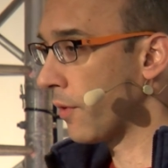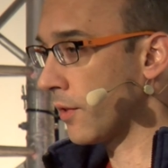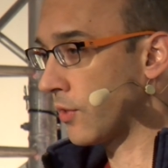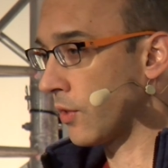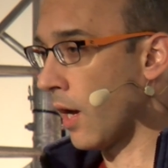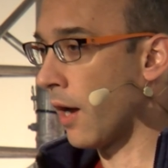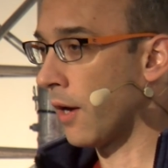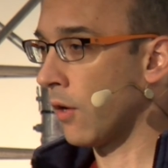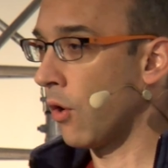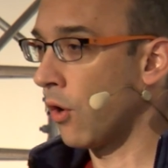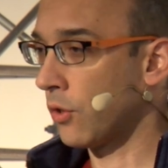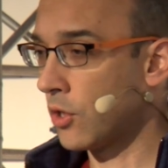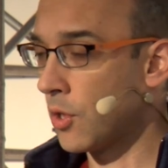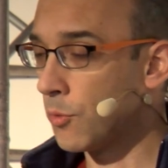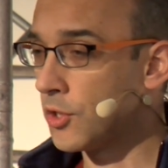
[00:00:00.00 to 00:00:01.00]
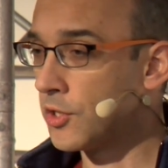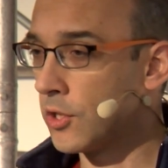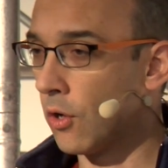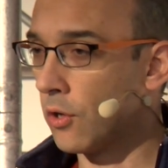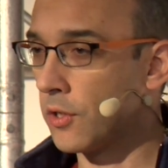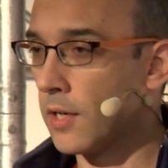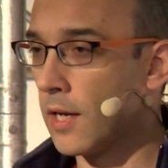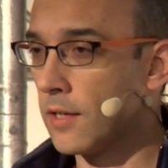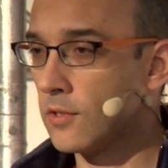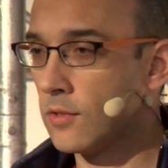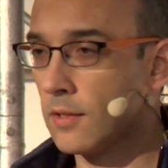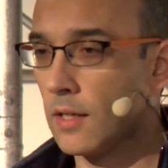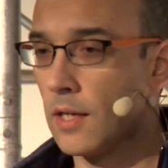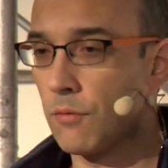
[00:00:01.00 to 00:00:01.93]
There's our community organized.